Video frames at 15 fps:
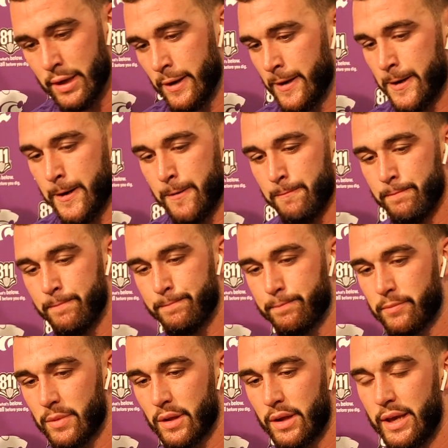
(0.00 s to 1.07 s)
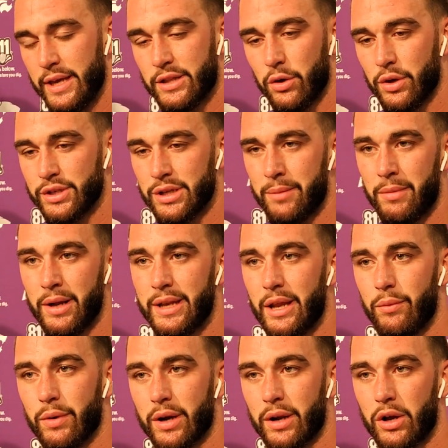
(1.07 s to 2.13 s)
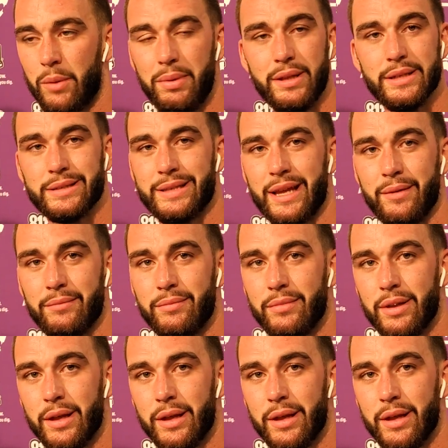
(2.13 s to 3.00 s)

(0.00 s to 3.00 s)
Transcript: Um, he told us on Monday we're going to go beat this team,